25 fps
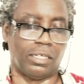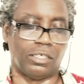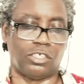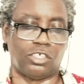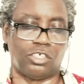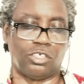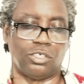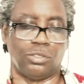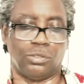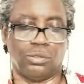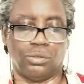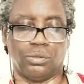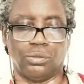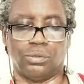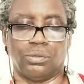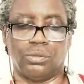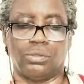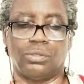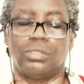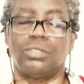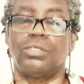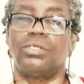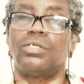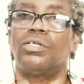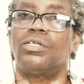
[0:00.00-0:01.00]
2,
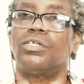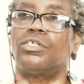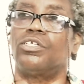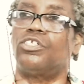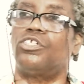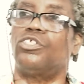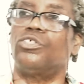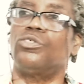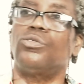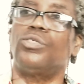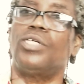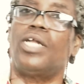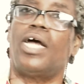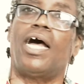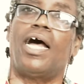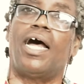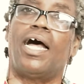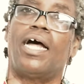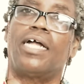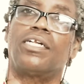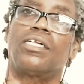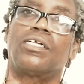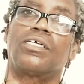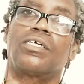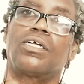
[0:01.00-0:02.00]
do
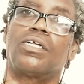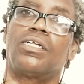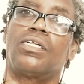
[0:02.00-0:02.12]
not